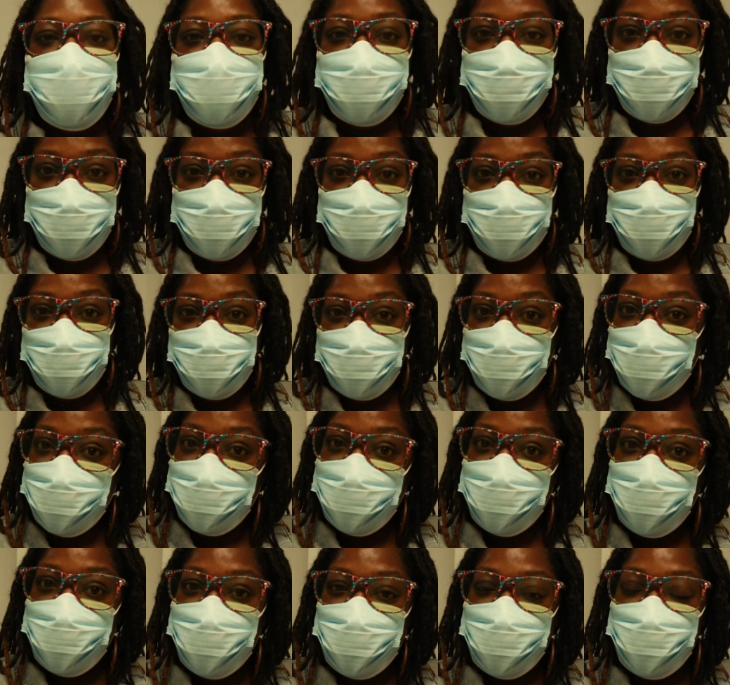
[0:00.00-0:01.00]
Hello
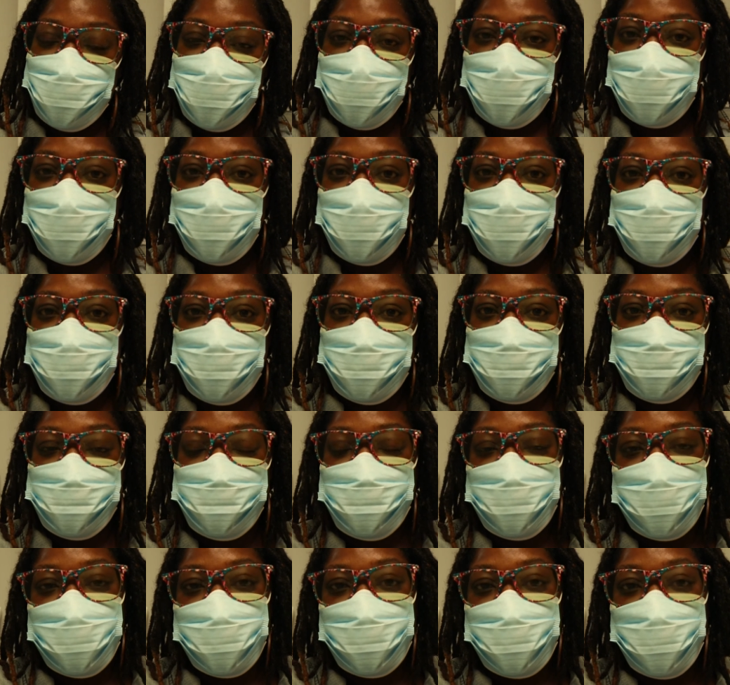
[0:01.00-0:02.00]
y'all,
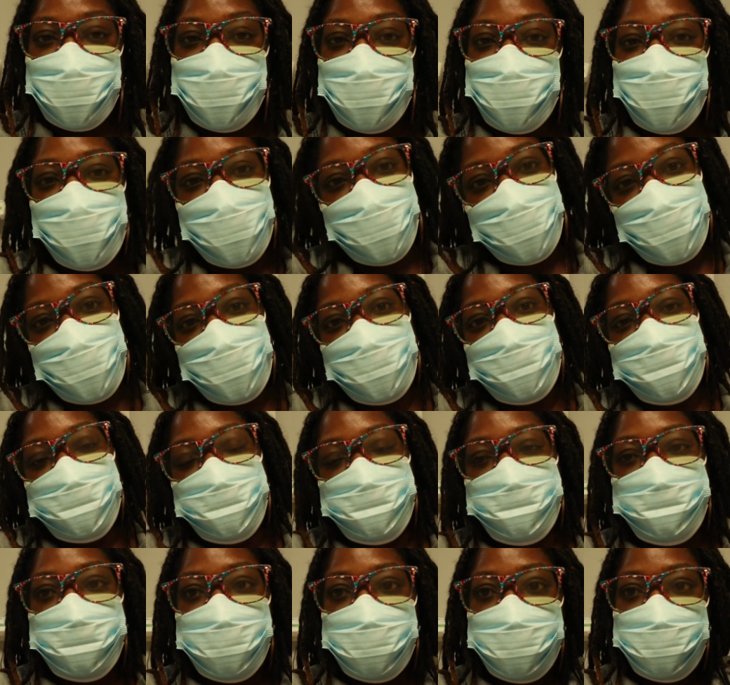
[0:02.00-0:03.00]
welcome.
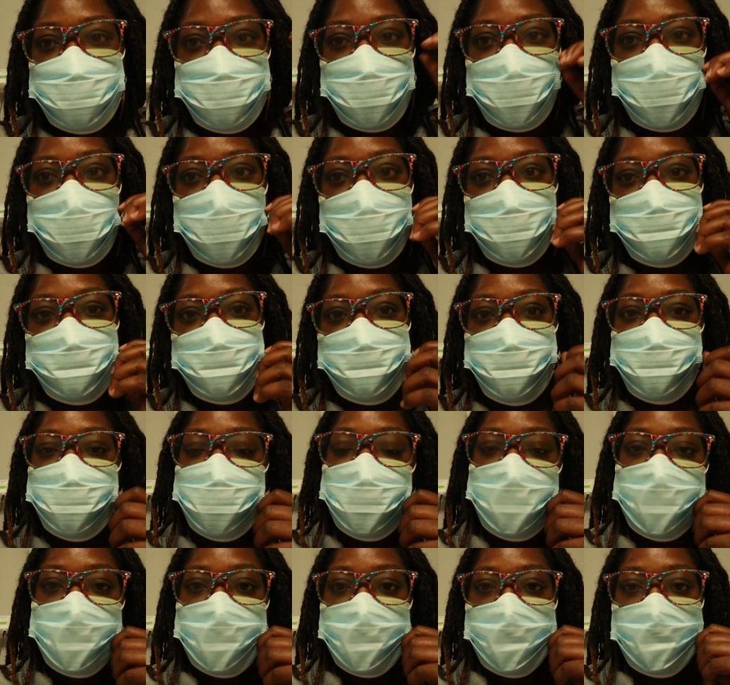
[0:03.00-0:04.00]

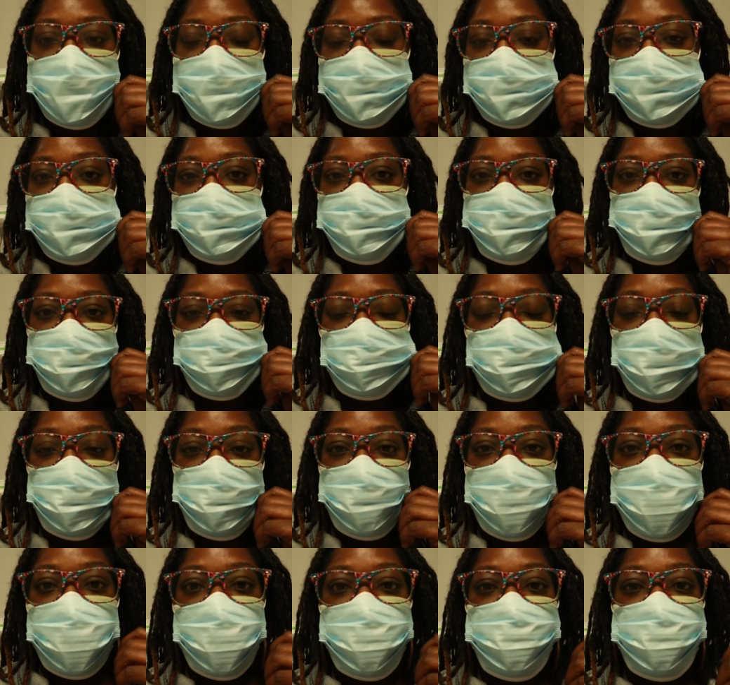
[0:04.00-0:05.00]
I'm 1
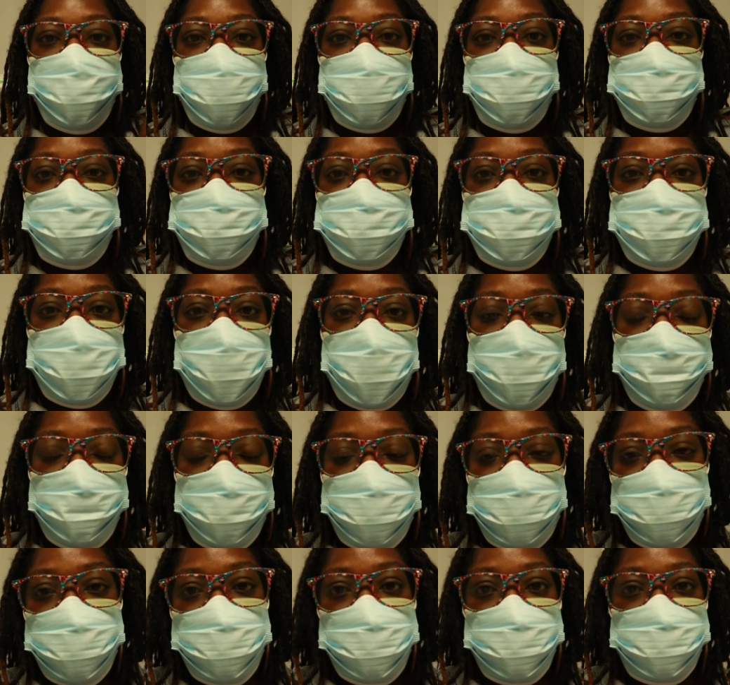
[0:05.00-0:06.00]
week post-op
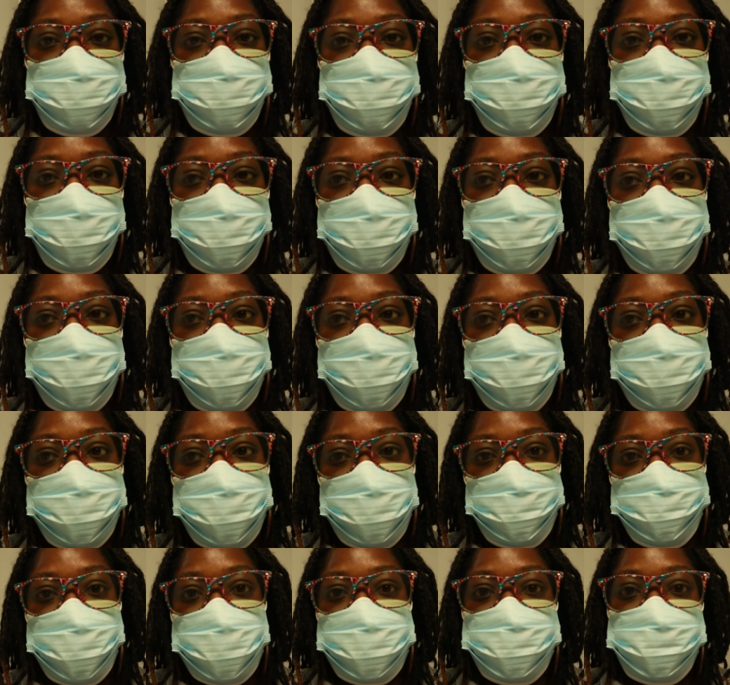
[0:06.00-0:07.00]
and
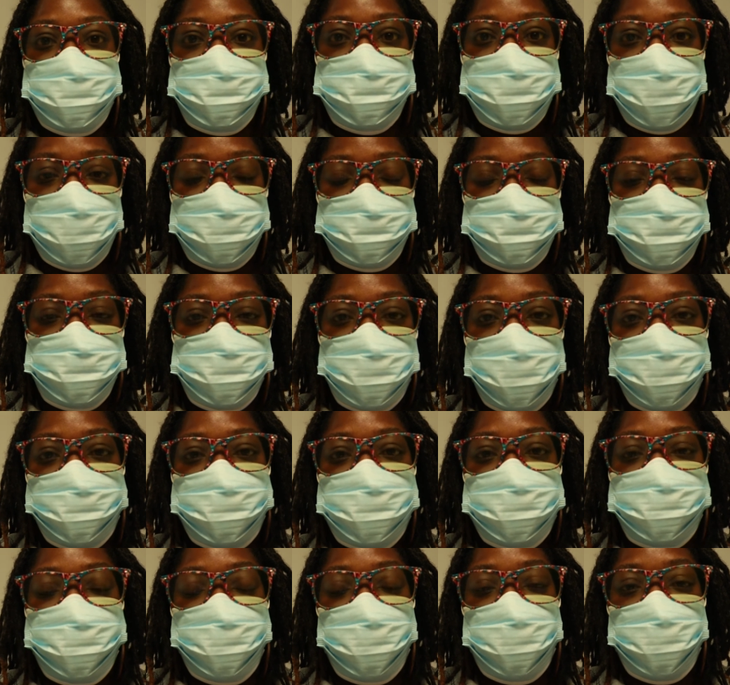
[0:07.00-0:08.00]
I'm at the doctor's
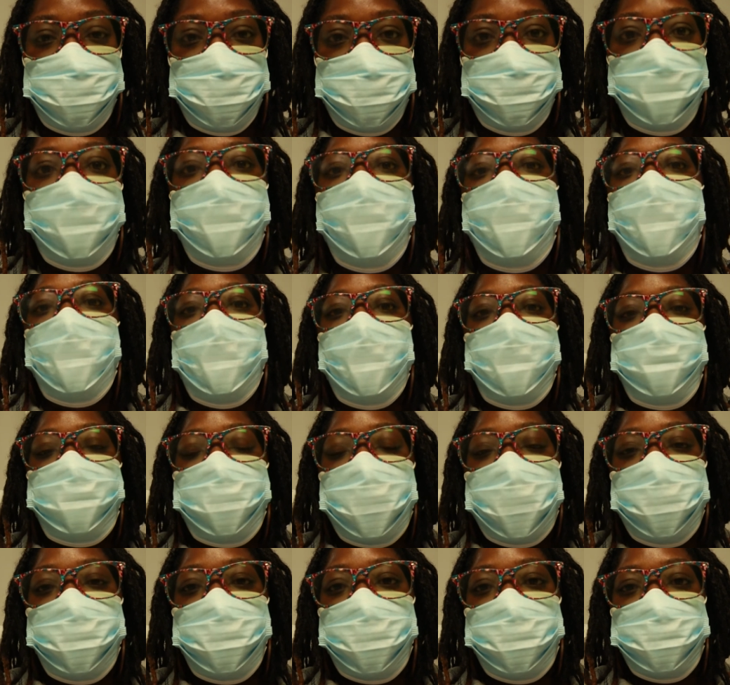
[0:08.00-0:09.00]
office for
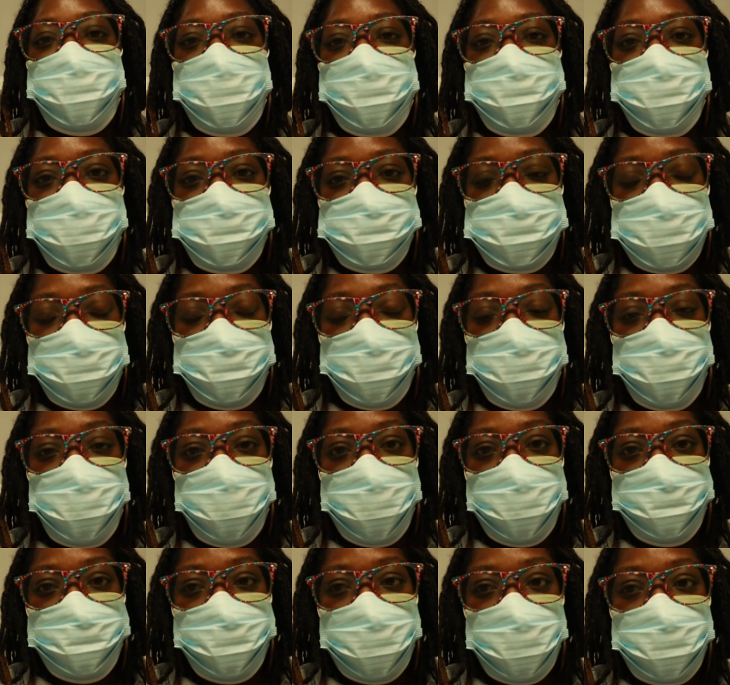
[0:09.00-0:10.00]
my 1 week post-op
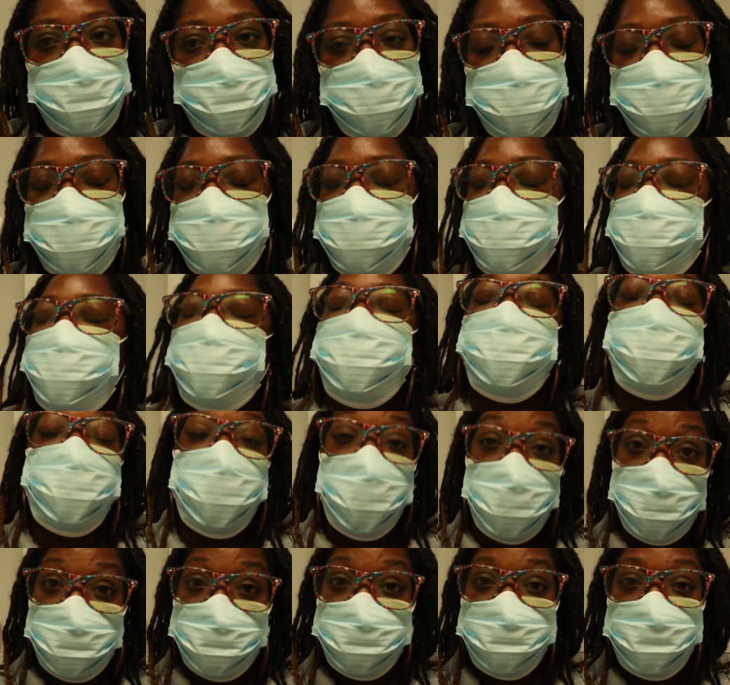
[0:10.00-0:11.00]
appointment.
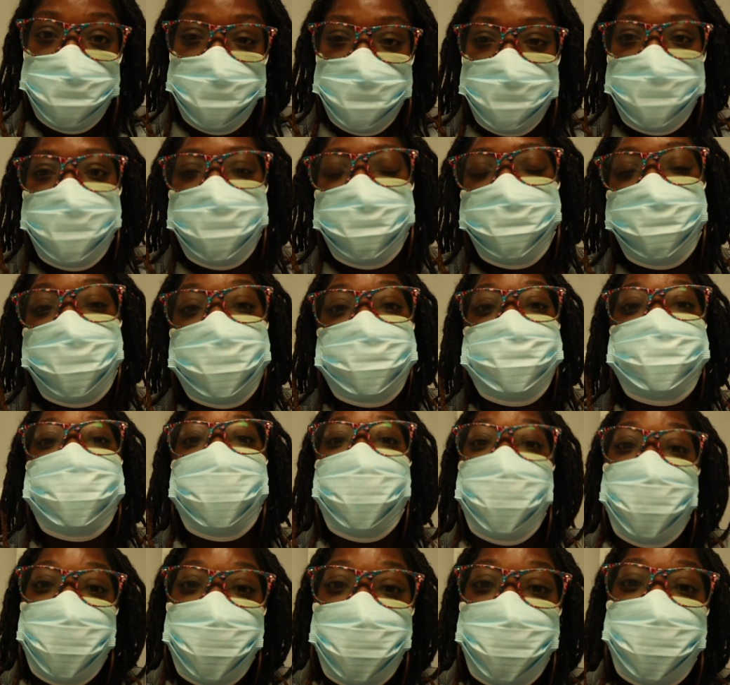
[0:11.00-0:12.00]
Y'all, if I
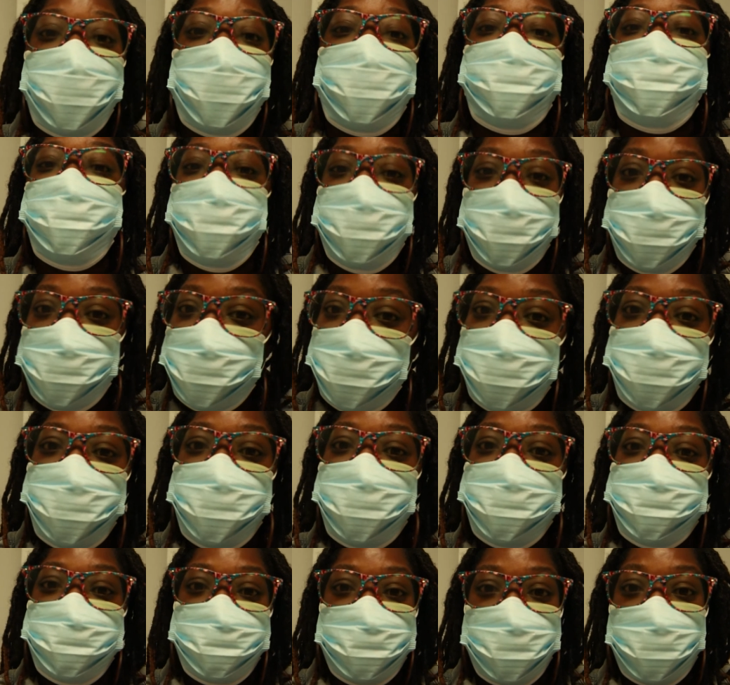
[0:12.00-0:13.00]
tell you what I've been through
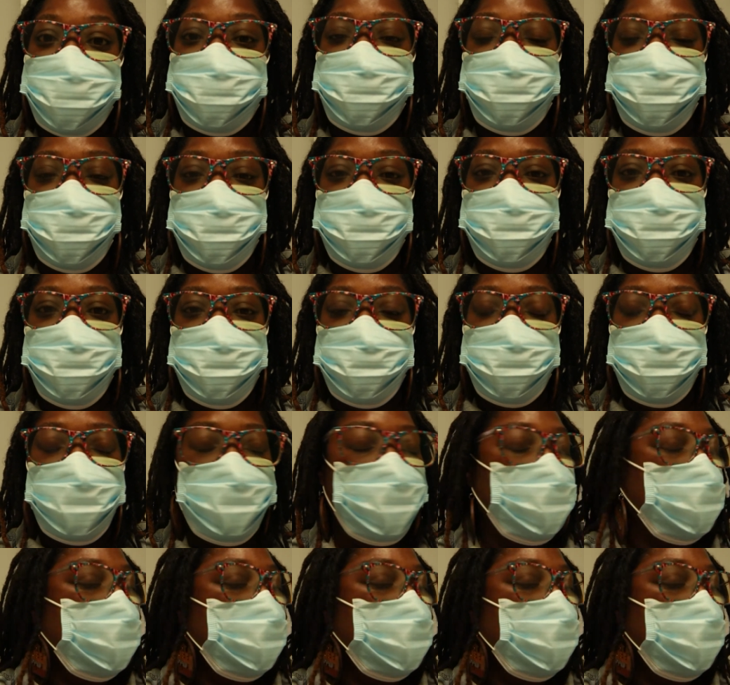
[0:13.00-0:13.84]
this last week,